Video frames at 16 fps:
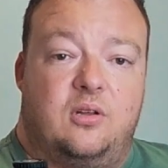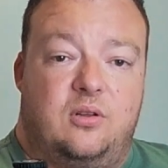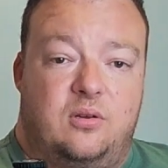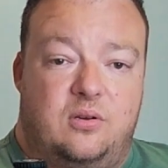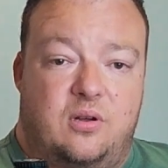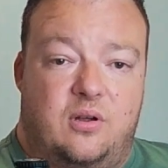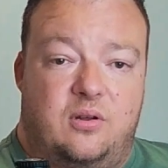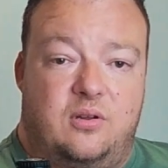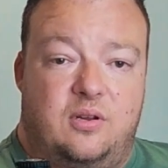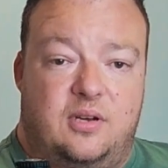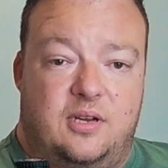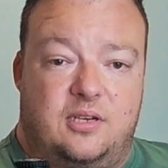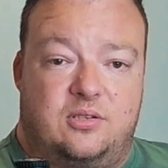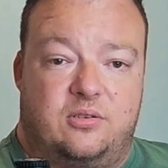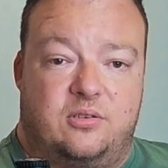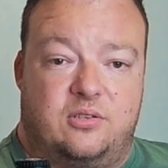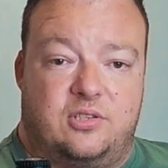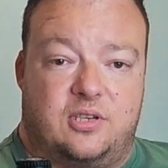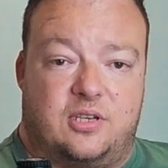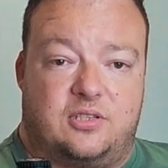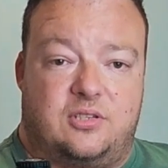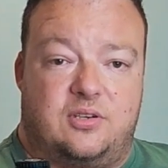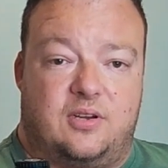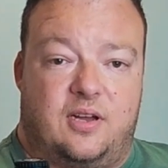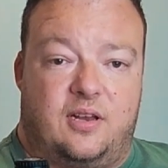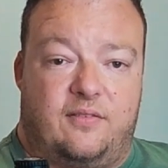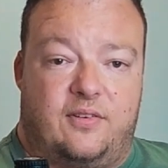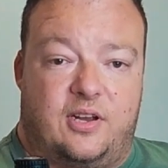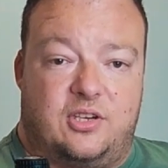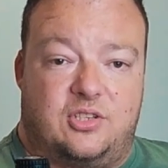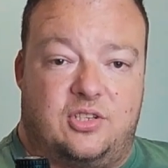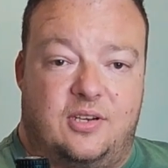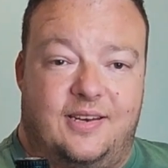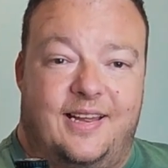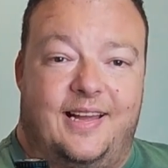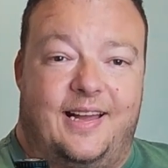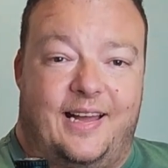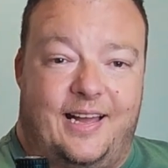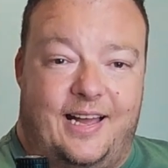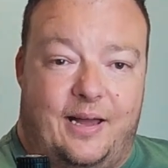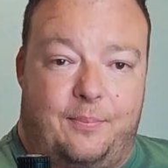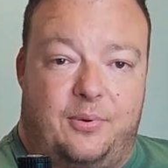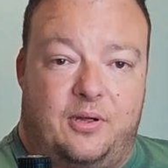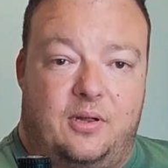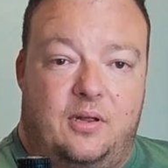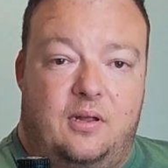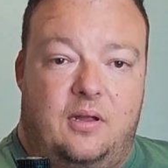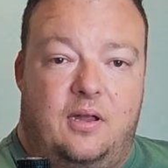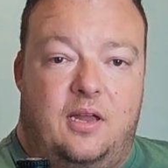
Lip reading: you know you need to adjust your elevation up.